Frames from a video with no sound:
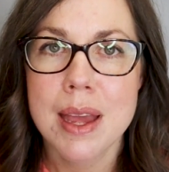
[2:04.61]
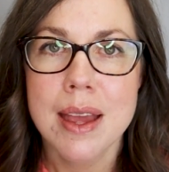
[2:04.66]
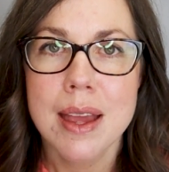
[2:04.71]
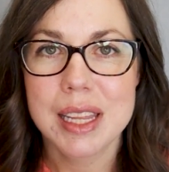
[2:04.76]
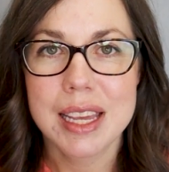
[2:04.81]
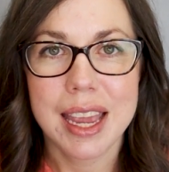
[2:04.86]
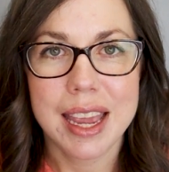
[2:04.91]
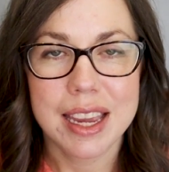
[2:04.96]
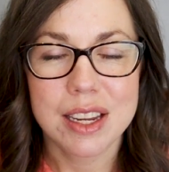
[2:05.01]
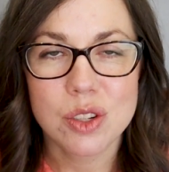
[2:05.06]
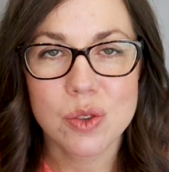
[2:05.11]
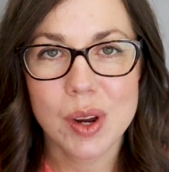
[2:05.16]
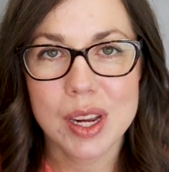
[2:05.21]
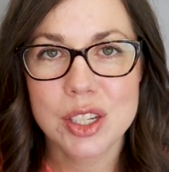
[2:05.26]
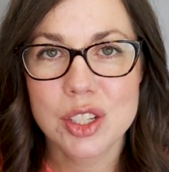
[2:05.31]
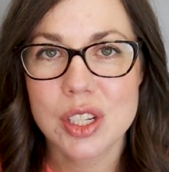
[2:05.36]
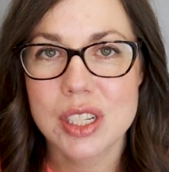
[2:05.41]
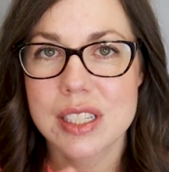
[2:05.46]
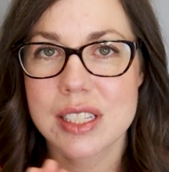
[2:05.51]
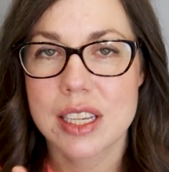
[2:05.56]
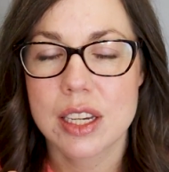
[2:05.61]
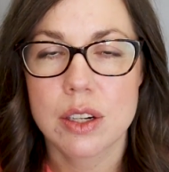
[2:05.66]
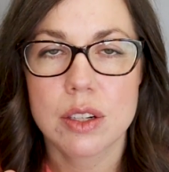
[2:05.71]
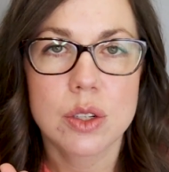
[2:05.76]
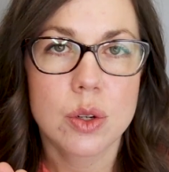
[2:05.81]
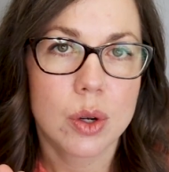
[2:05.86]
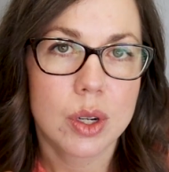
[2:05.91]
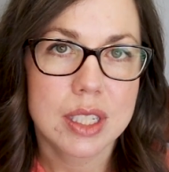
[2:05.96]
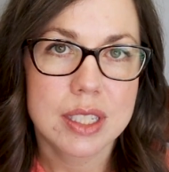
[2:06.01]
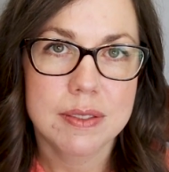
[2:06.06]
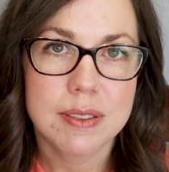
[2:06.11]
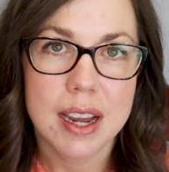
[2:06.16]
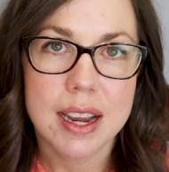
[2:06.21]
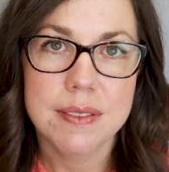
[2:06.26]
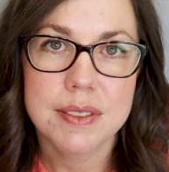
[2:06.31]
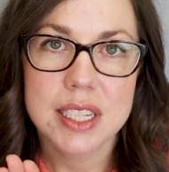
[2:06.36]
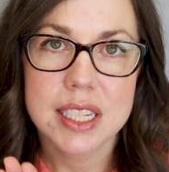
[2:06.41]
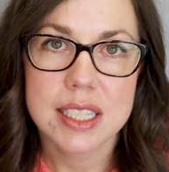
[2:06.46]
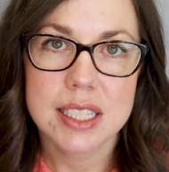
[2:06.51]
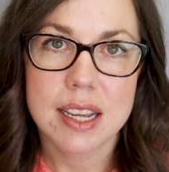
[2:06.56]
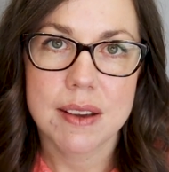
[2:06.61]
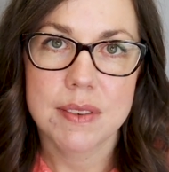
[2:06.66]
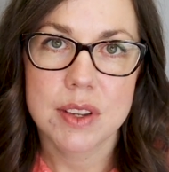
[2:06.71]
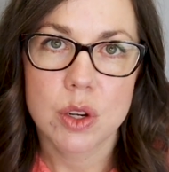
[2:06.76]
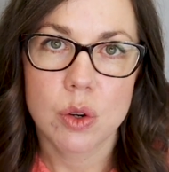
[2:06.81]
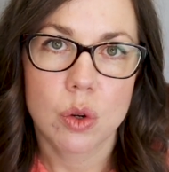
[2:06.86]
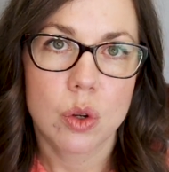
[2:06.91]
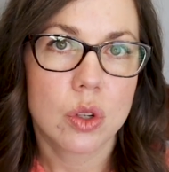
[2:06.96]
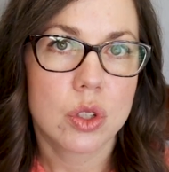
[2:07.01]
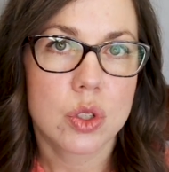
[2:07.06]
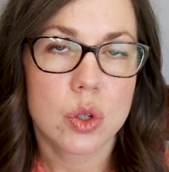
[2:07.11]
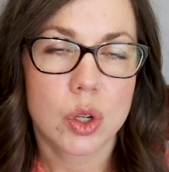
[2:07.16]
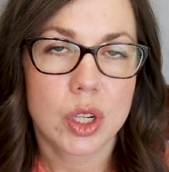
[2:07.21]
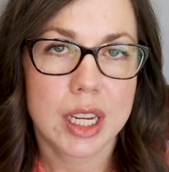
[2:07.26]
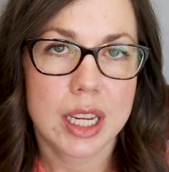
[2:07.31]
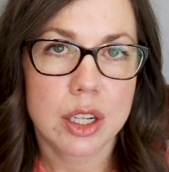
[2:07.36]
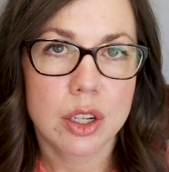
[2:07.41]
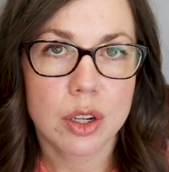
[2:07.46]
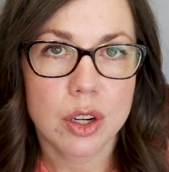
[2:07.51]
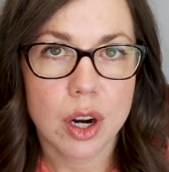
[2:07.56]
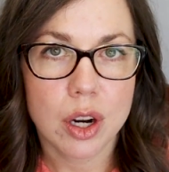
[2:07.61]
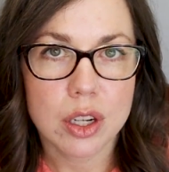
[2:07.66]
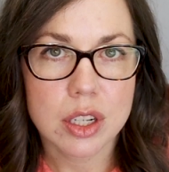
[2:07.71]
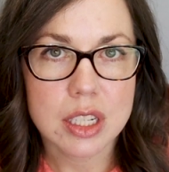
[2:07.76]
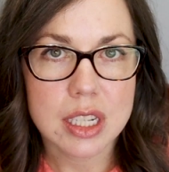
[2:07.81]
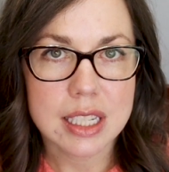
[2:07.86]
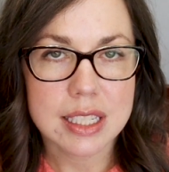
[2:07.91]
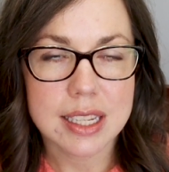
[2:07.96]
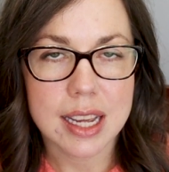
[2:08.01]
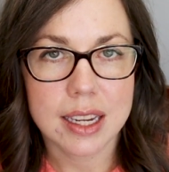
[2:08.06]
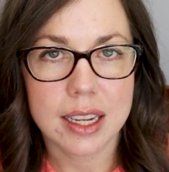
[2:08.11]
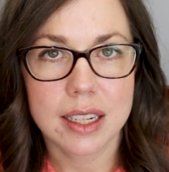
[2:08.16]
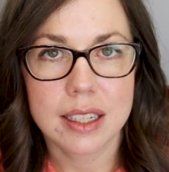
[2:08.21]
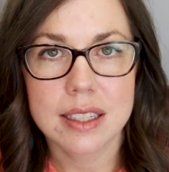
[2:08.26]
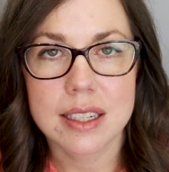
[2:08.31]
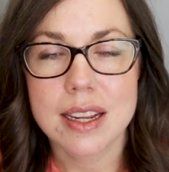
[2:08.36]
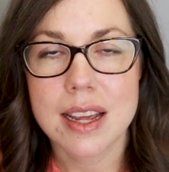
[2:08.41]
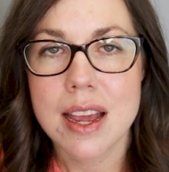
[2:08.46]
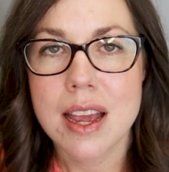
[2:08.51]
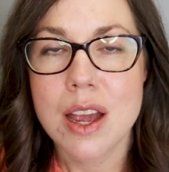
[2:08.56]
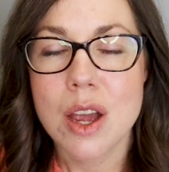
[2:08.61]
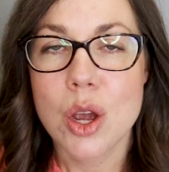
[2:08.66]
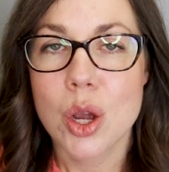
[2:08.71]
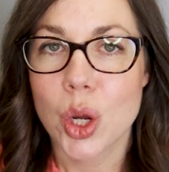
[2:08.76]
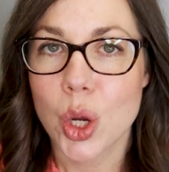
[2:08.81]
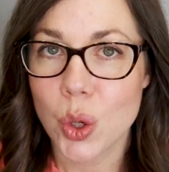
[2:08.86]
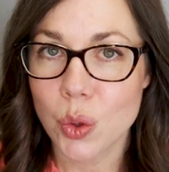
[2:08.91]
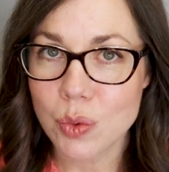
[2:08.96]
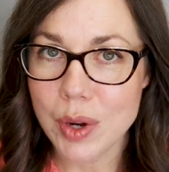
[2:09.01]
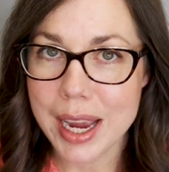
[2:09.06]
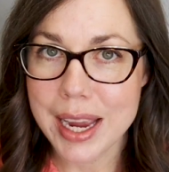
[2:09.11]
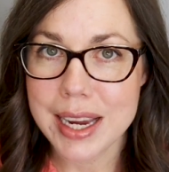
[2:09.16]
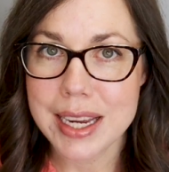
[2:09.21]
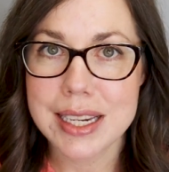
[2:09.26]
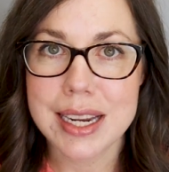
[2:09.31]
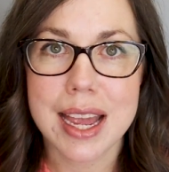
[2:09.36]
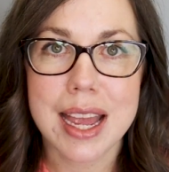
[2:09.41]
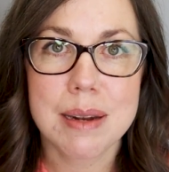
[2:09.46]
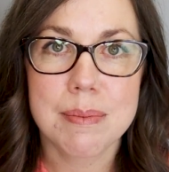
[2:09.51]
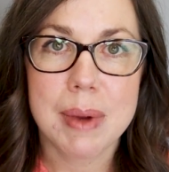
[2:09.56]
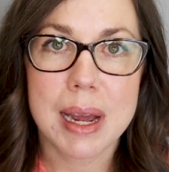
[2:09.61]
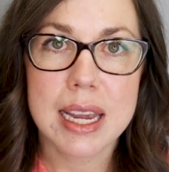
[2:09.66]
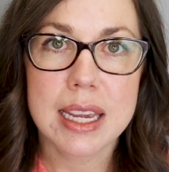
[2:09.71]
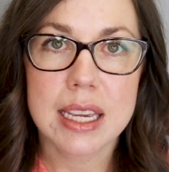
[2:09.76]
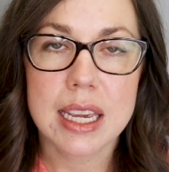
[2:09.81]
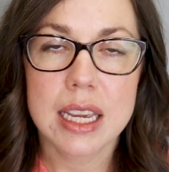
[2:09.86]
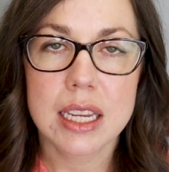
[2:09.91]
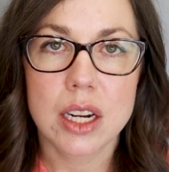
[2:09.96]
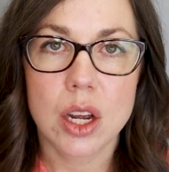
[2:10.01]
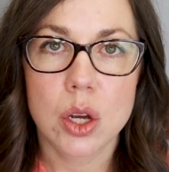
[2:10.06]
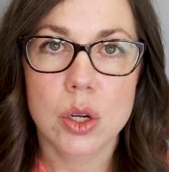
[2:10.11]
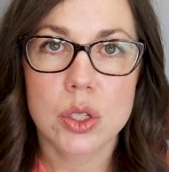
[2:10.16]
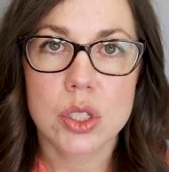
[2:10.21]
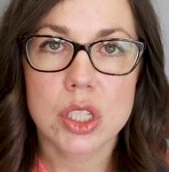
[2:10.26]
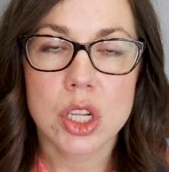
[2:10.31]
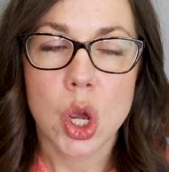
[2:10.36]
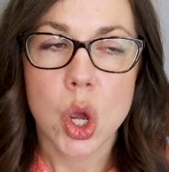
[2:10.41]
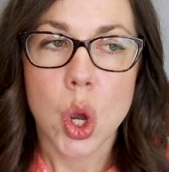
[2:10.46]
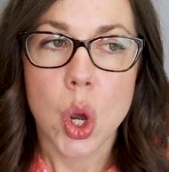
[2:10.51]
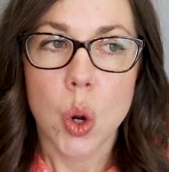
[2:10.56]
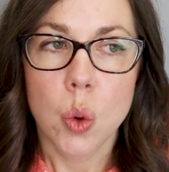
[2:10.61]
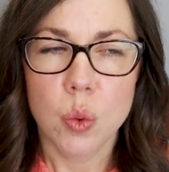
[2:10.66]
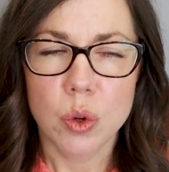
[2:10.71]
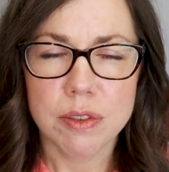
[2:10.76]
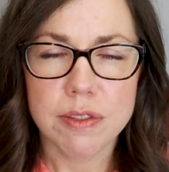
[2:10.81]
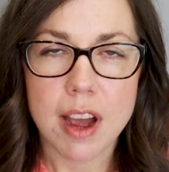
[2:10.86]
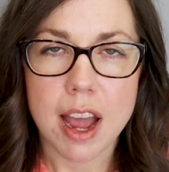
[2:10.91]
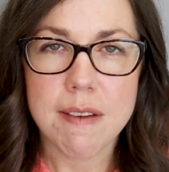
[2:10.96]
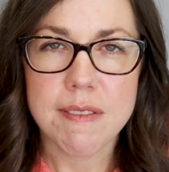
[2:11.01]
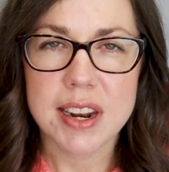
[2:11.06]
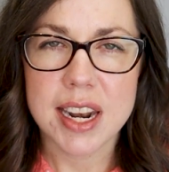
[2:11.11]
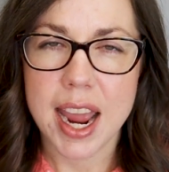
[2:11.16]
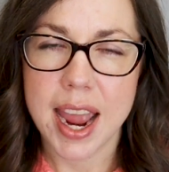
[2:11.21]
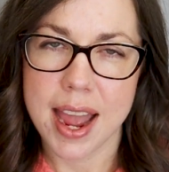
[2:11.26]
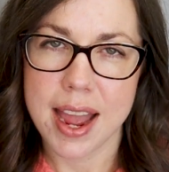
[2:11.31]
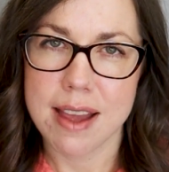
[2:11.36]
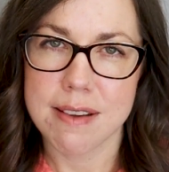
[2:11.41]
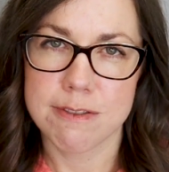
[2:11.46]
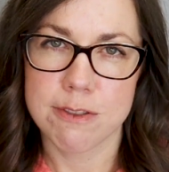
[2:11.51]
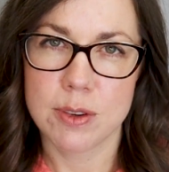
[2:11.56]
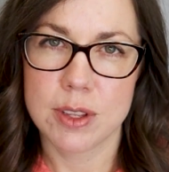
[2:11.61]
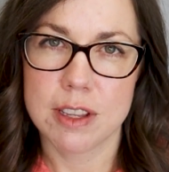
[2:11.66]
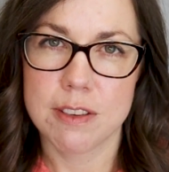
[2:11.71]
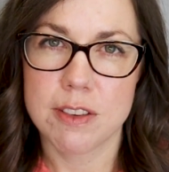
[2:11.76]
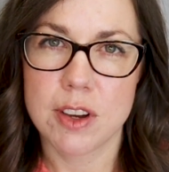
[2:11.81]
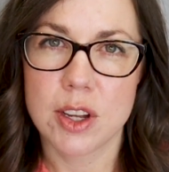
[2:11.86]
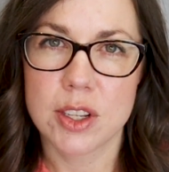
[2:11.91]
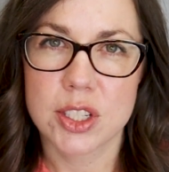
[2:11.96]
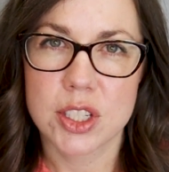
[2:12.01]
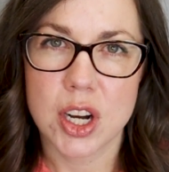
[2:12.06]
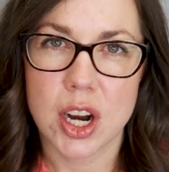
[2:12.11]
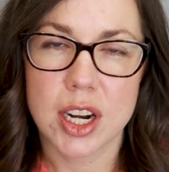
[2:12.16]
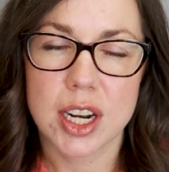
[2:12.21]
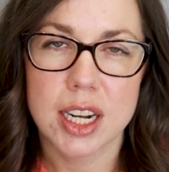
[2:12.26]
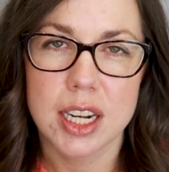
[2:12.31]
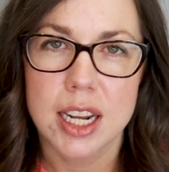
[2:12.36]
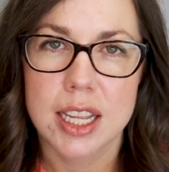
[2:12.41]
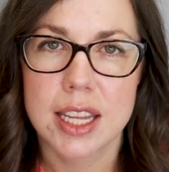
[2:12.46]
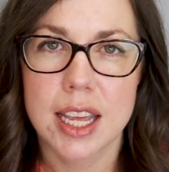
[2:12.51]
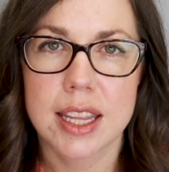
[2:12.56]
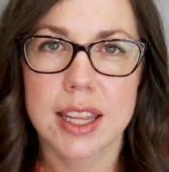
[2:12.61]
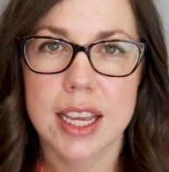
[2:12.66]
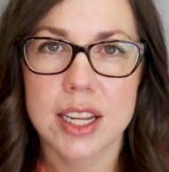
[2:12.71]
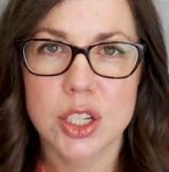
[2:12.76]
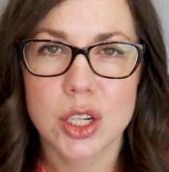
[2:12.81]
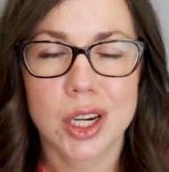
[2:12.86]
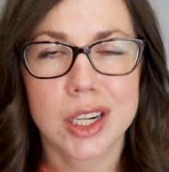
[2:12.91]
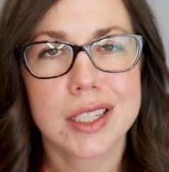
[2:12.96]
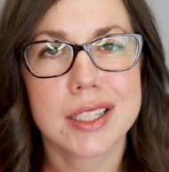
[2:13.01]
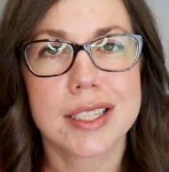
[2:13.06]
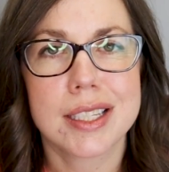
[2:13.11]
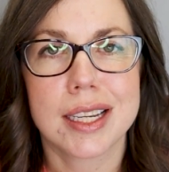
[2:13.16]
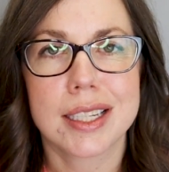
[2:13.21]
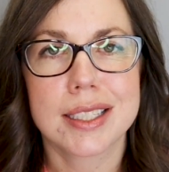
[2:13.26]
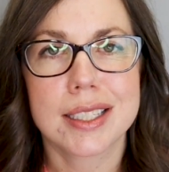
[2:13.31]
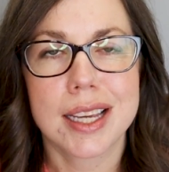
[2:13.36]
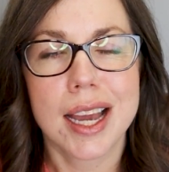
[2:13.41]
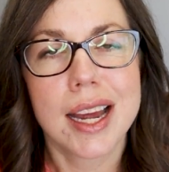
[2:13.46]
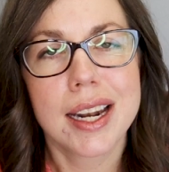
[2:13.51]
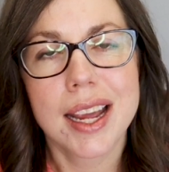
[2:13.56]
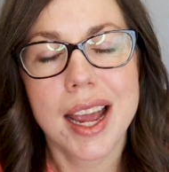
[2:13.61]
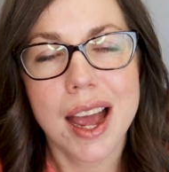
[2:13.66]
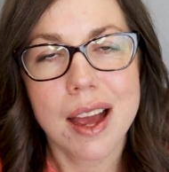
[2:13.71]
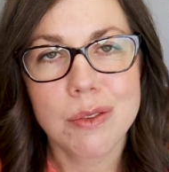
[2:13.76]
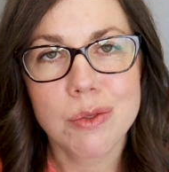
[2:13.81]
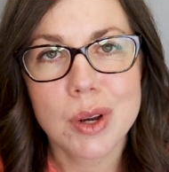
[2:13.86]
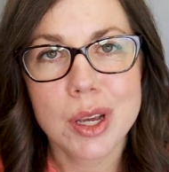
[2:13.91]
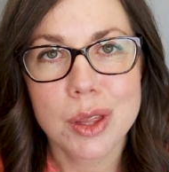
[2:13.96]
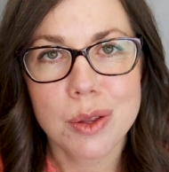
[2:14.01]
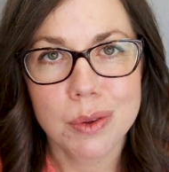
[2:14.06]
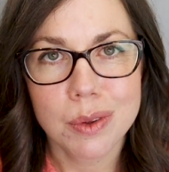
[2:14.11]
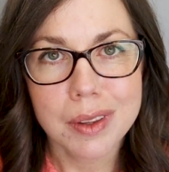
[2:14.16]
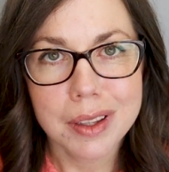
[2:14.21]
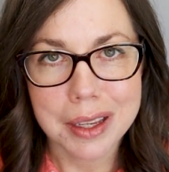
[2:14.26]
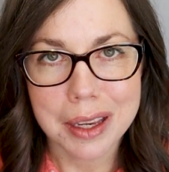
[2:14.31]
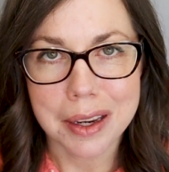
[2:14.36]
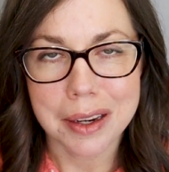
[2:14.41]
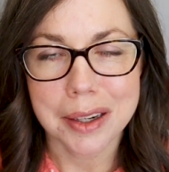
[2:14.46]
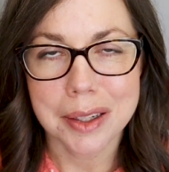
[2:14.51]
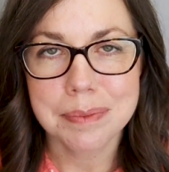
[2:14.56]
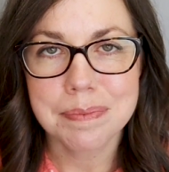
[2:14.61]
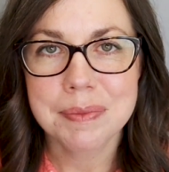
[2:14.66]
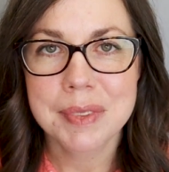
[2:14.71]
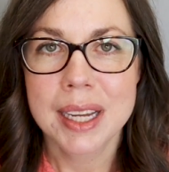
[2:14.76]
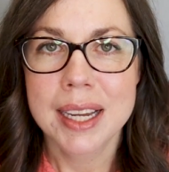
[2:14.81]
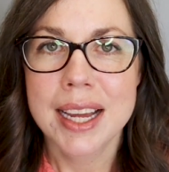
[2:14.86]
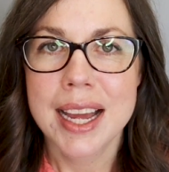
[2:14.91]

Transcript: But the age range is geared towards 5 to 7 year olds or kindergarten to second grade. And my kiddos were 5 and a half when the fall started, and then they turned 6 kind of halfway through the year.